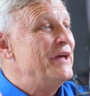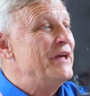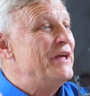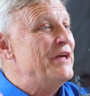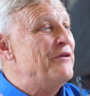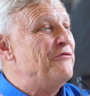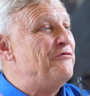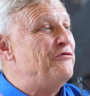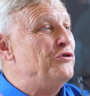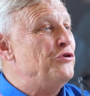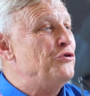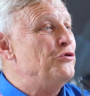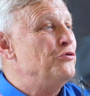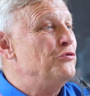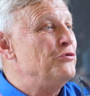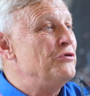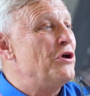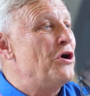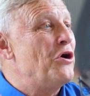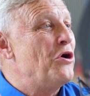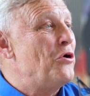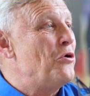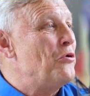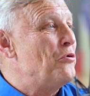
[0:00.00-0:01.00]
If you
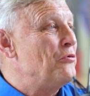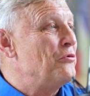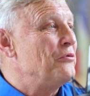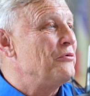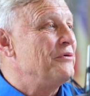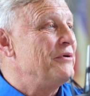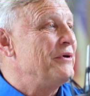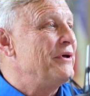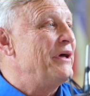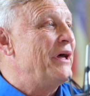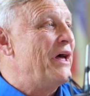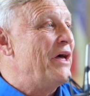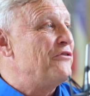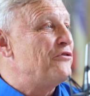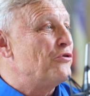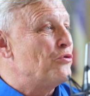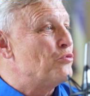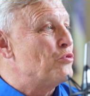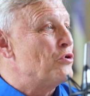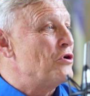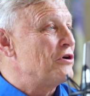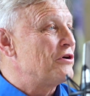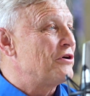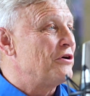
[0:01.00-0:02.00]
know as a
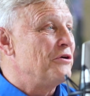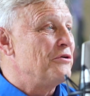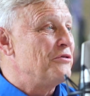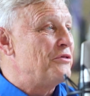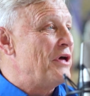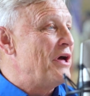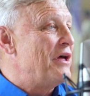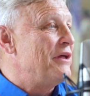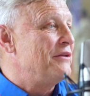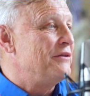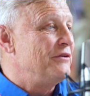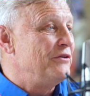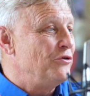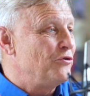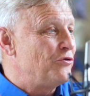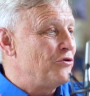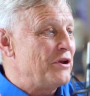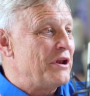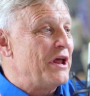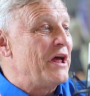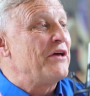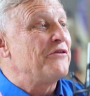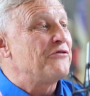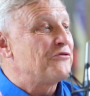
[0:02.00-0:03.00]
worker that you
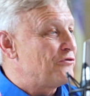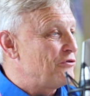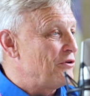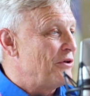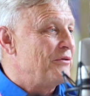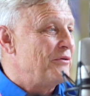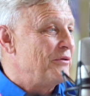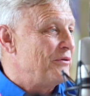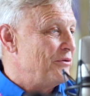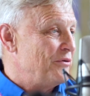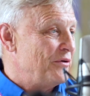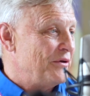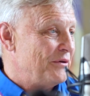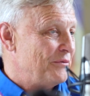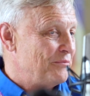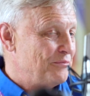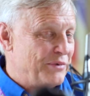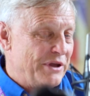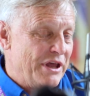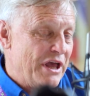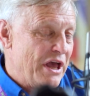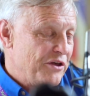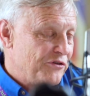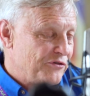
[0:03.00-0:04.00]
could
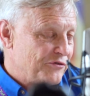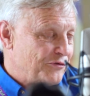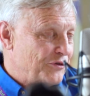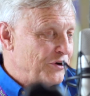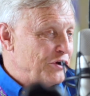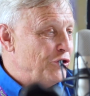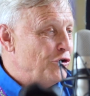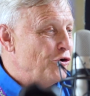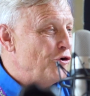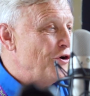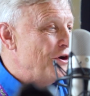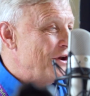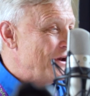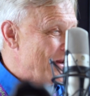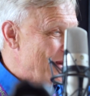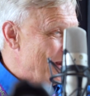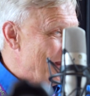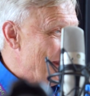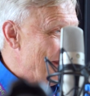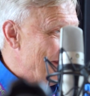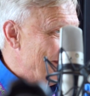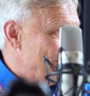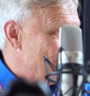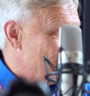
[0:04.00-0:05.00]
be asked for urine at
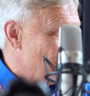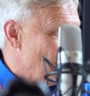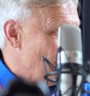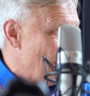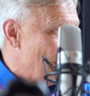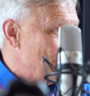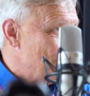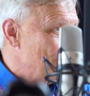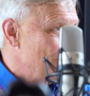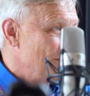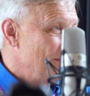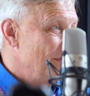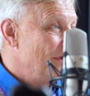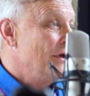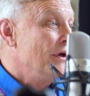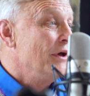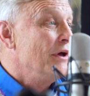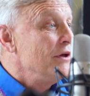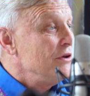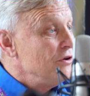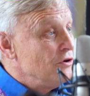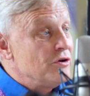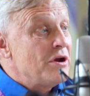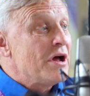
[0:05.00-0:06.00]
any time,
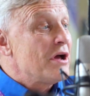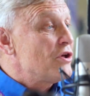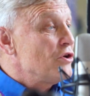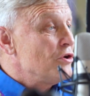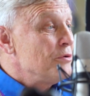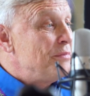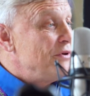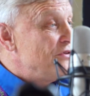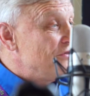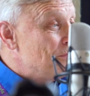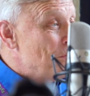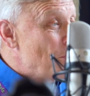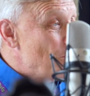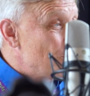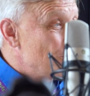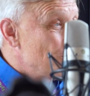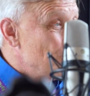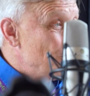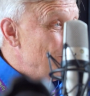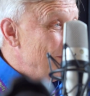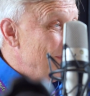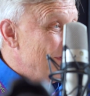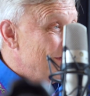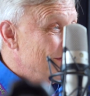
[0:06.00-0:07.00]
you're not going to be
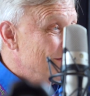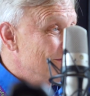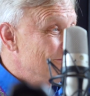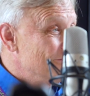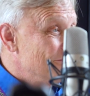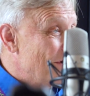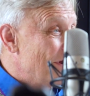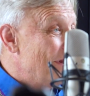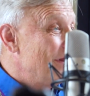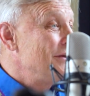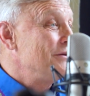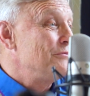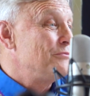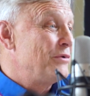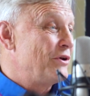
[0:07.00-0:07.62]
smoking weed, right?